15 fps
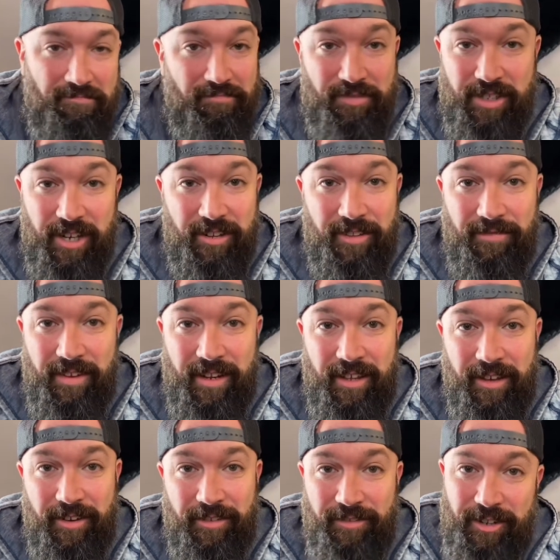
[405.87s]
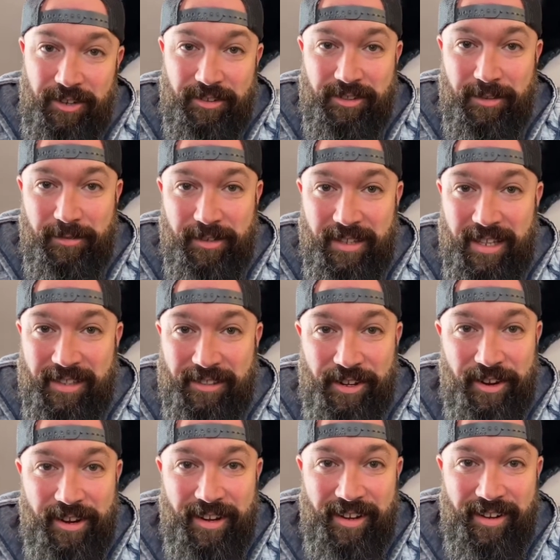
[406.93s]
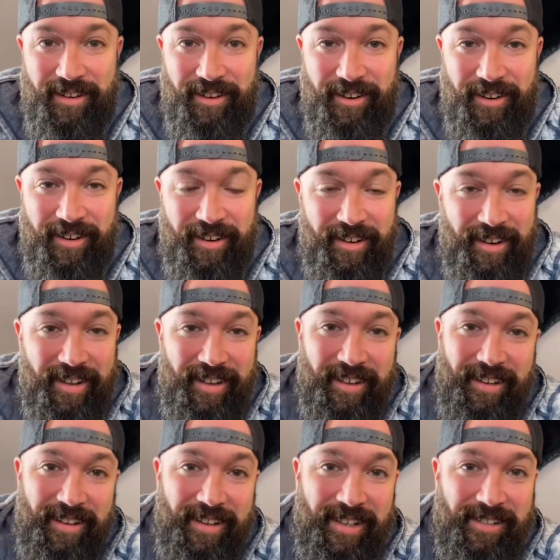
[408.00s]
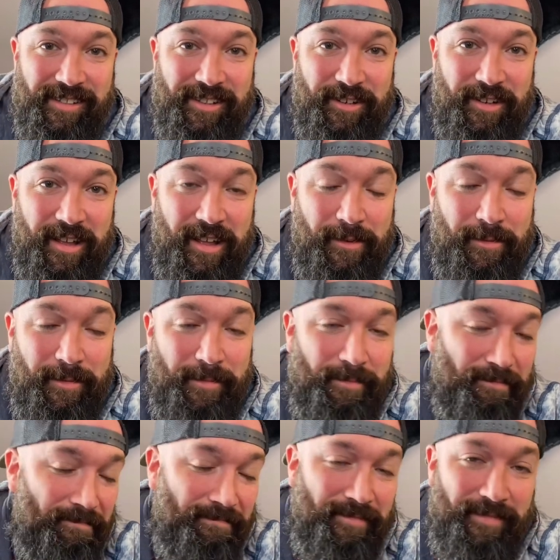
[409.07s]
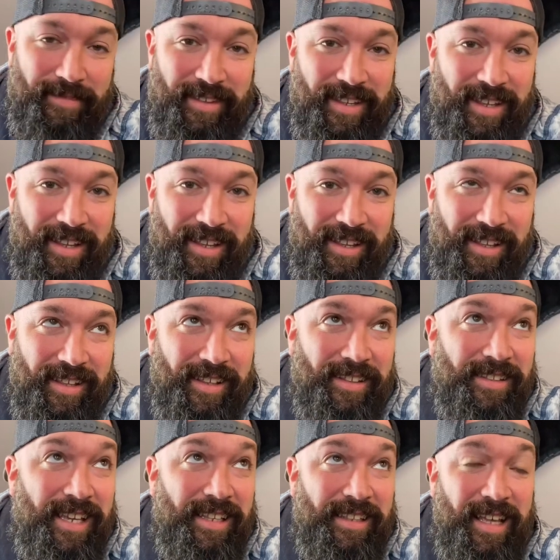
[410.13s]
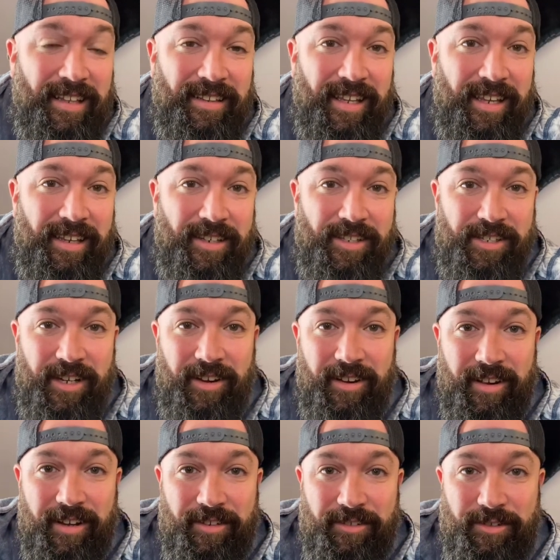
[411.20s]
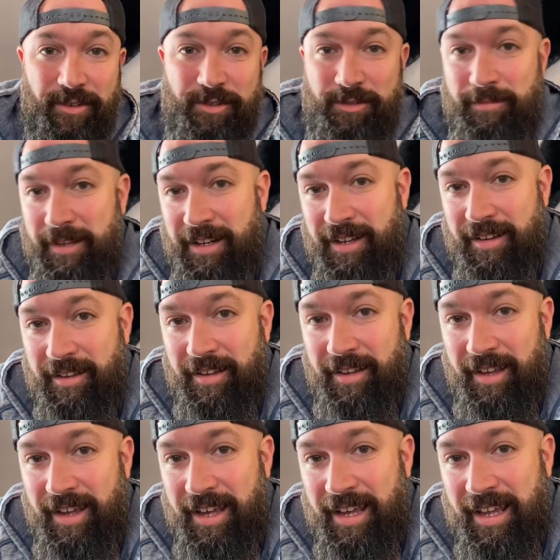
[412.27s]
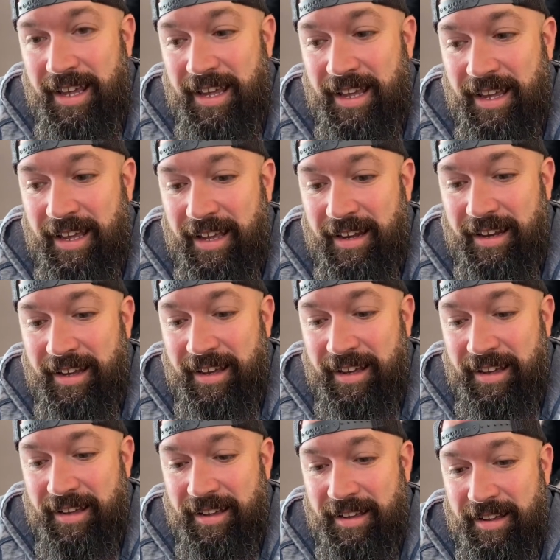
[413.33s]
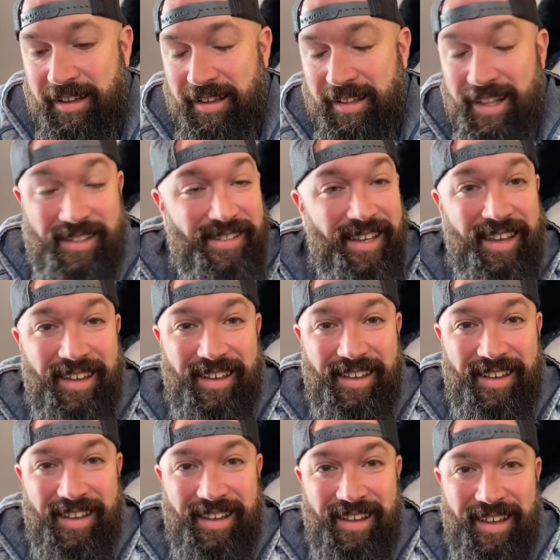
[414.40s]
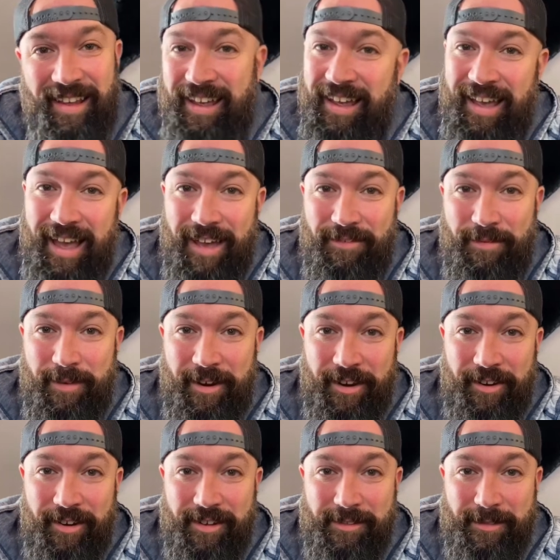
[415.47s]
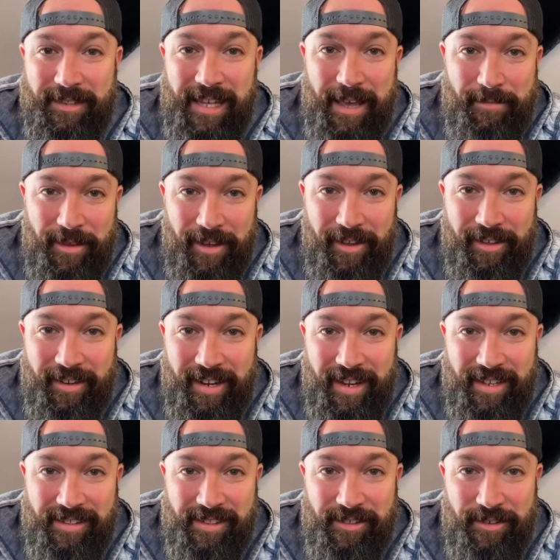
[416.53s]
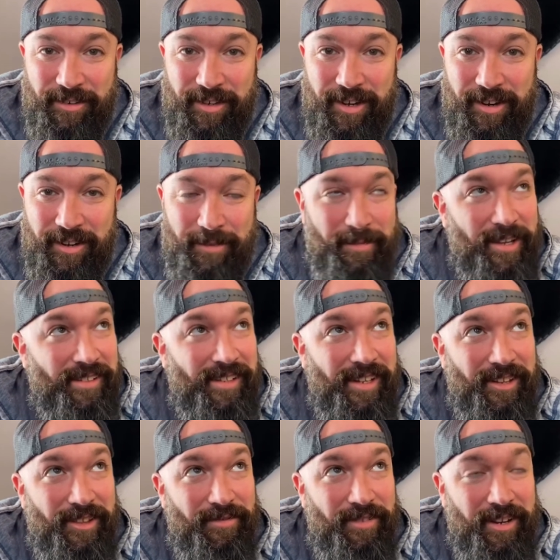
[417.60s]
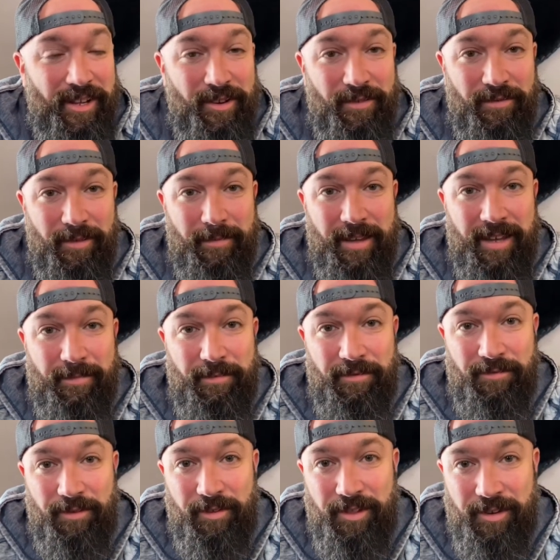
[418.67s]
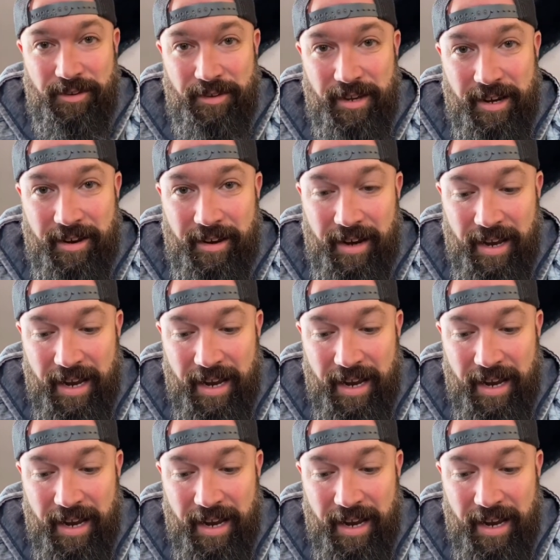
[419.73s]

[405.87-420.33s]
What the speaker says: share the video. Someone that's hurting or needs a little help, take that link, share it on your social media, and that's it. Have a Merry Christmas, Happy Holidays, and New Year. You might see another video from me before the New Year,